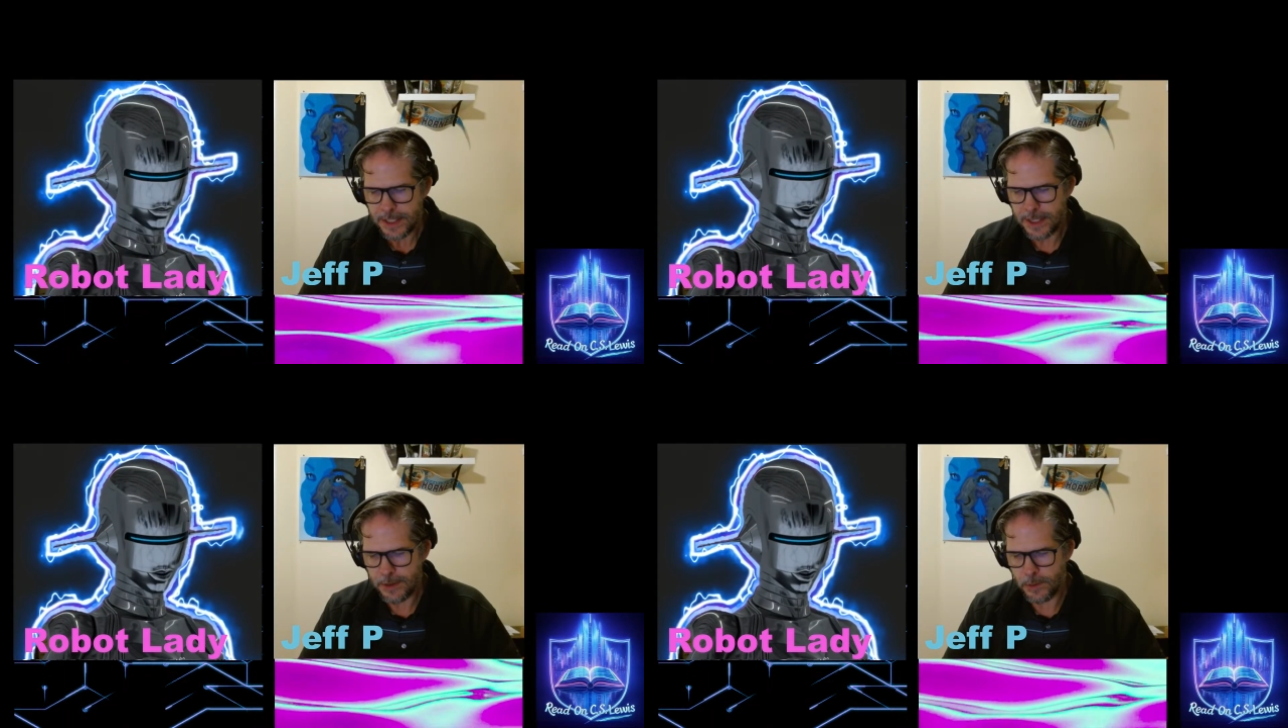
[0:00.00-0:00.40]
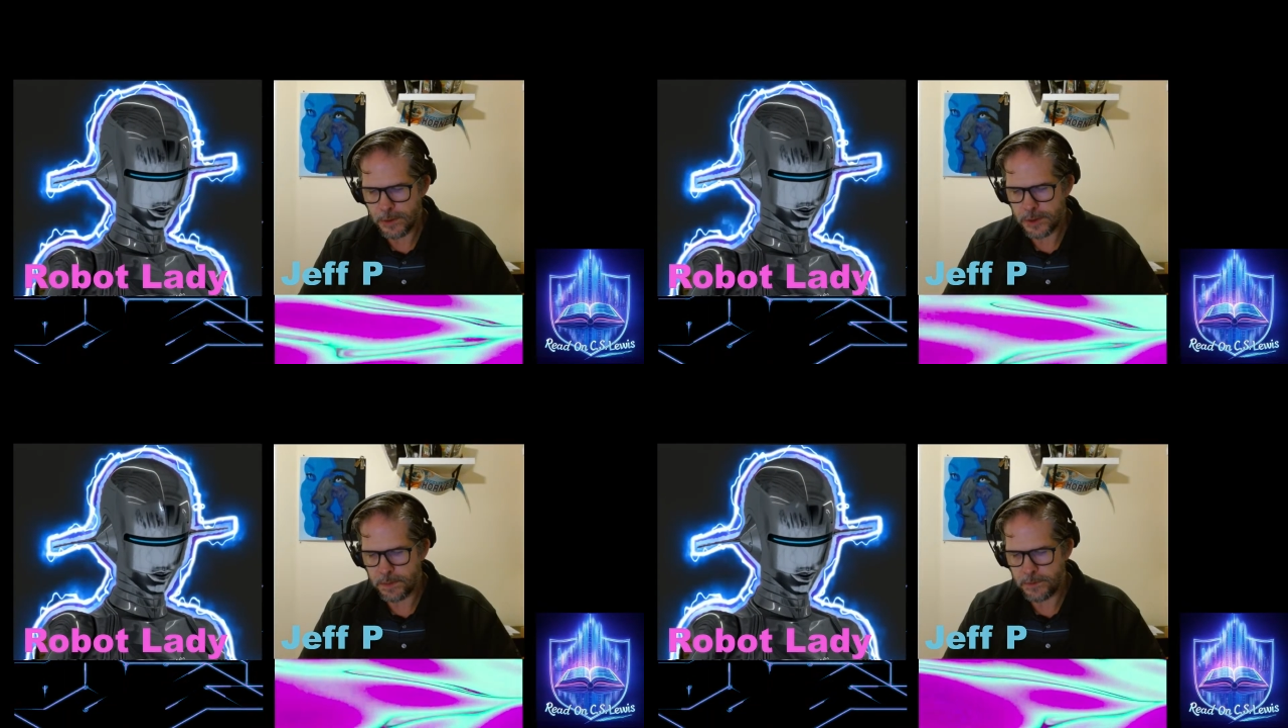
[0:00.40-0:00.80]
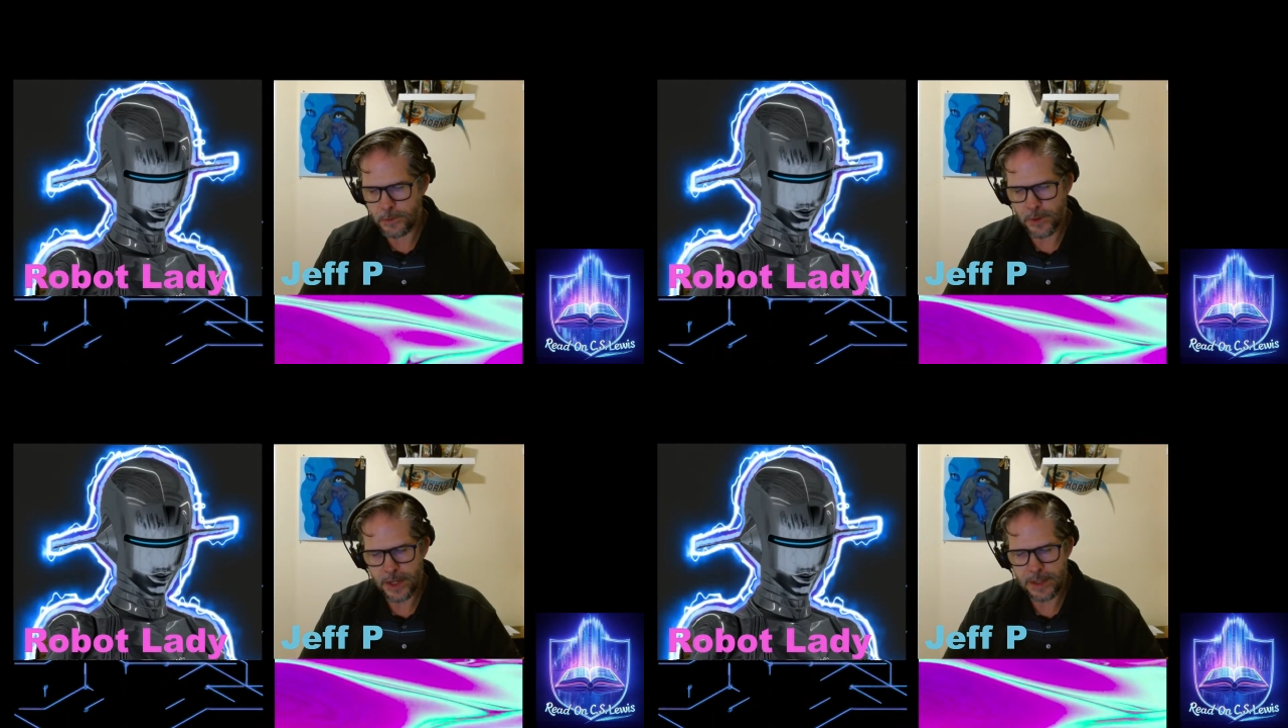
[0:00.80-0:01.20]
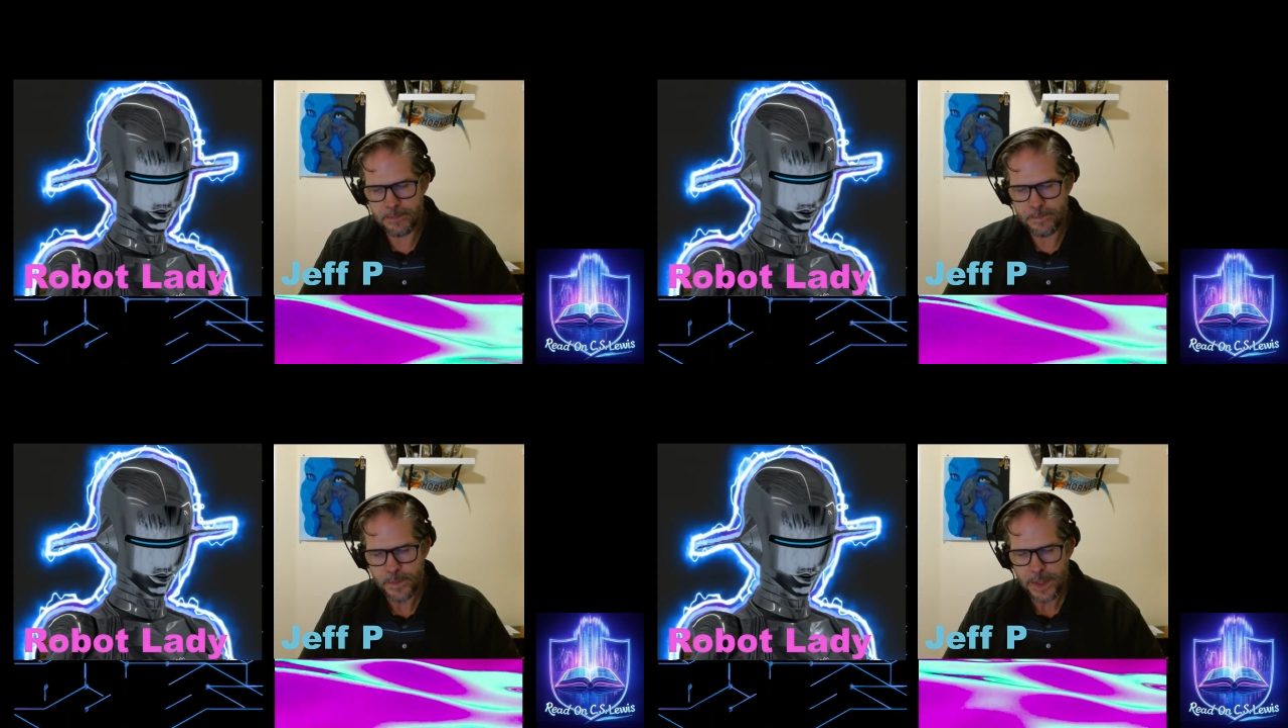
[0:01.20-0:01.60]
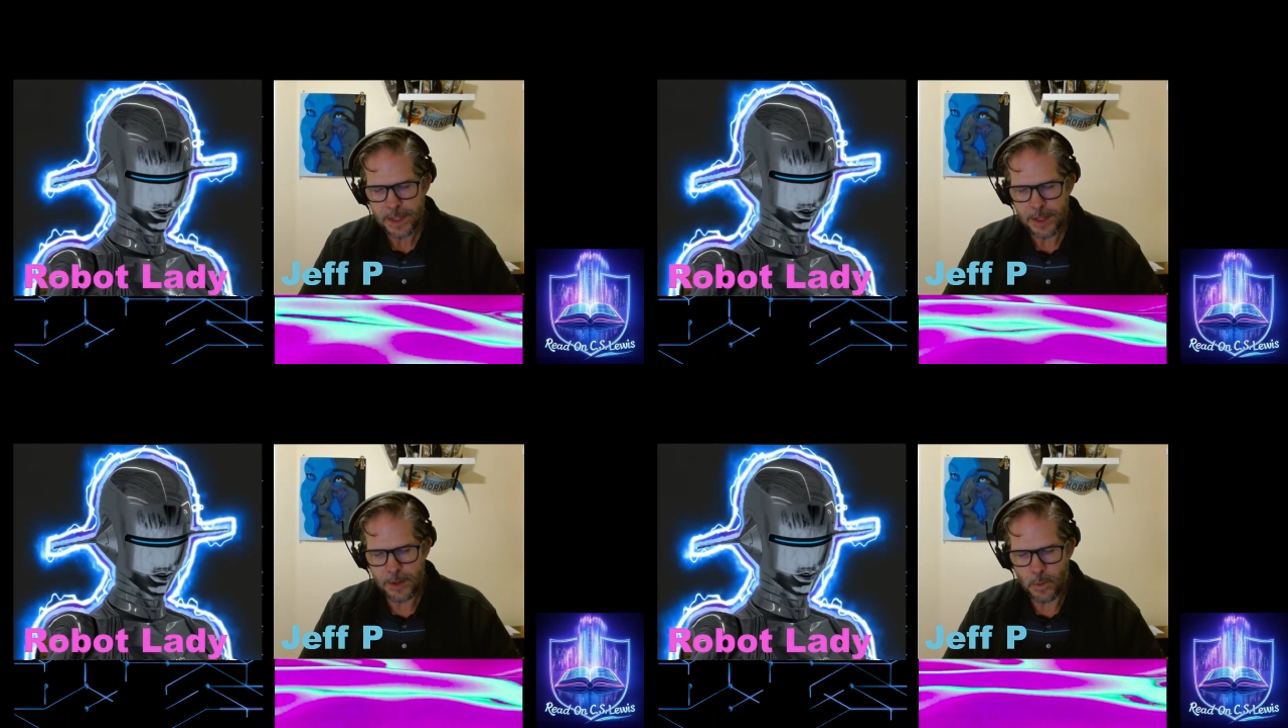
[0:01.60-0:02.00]
he holds before him
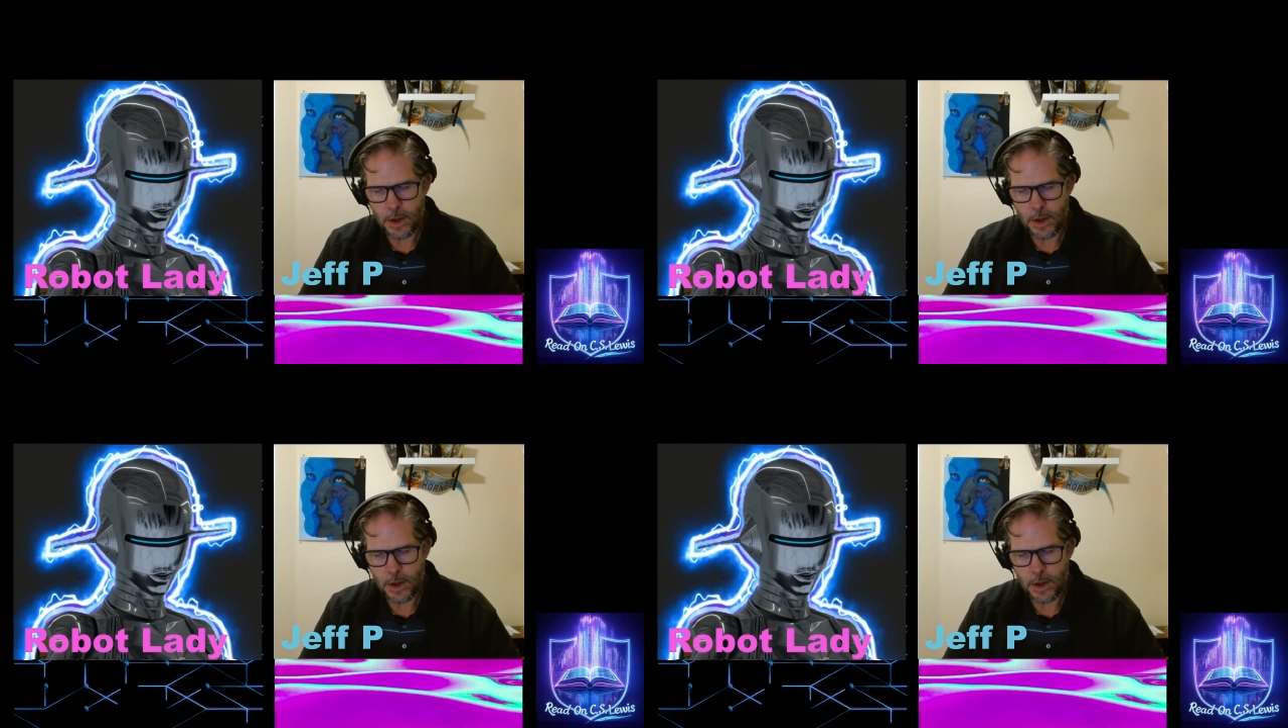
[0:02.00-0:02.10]
and